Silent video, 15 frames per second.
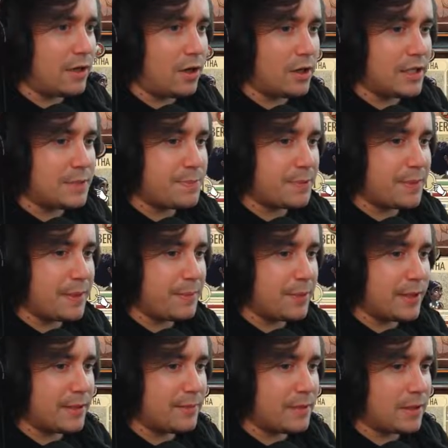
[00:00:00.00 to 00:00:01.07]
Oh, I need to put people
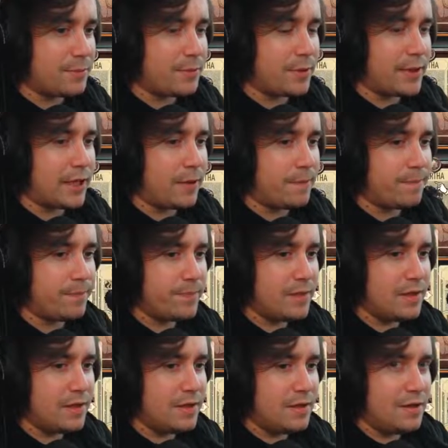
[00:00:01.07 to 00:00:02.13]
in. That'll probably help.
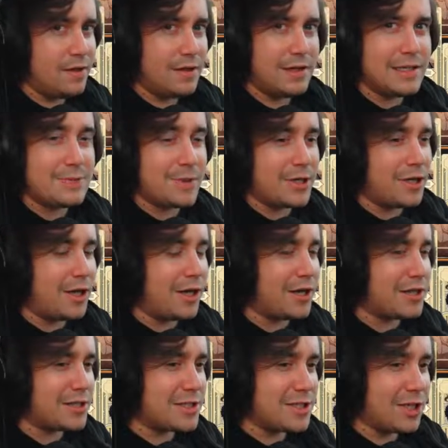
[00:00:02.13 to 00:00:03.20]
Unless my
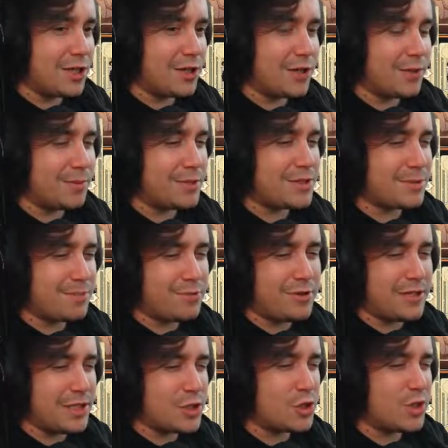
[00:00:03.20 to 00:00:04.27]
lion can solo them, which I'm
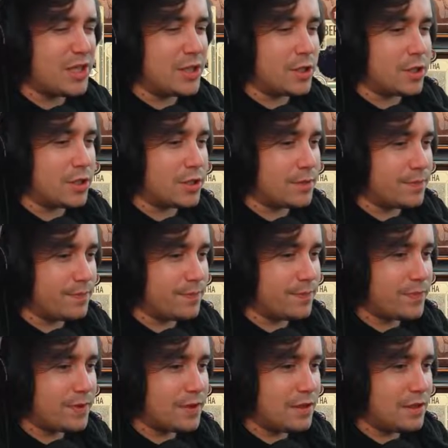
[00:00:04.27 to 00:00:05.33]
pretty sure you could.
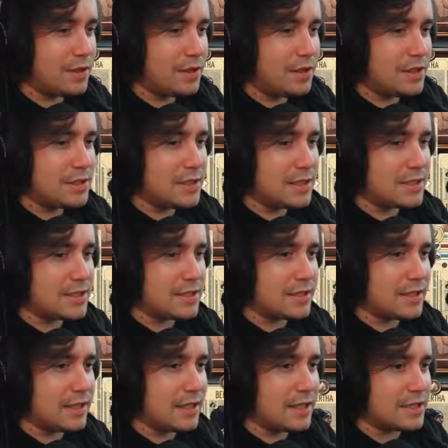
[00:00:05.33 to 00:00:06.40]
Caesar's
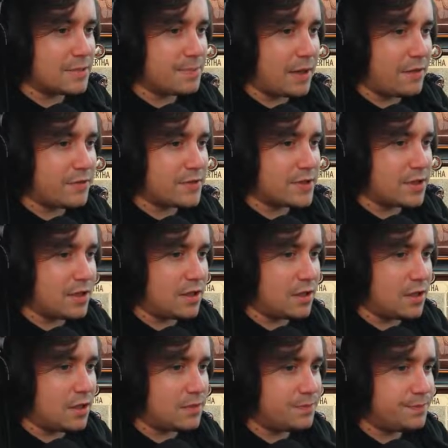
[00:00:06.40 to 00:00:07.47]
in there. It's a
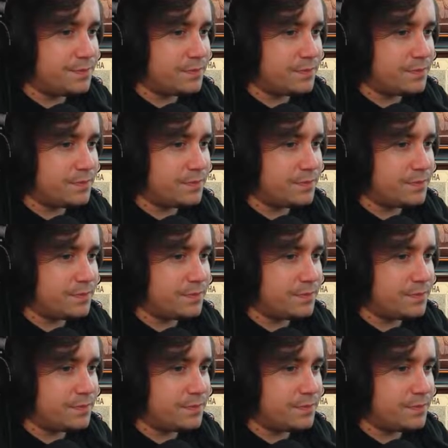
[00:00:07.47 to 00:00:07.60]
Balthasar.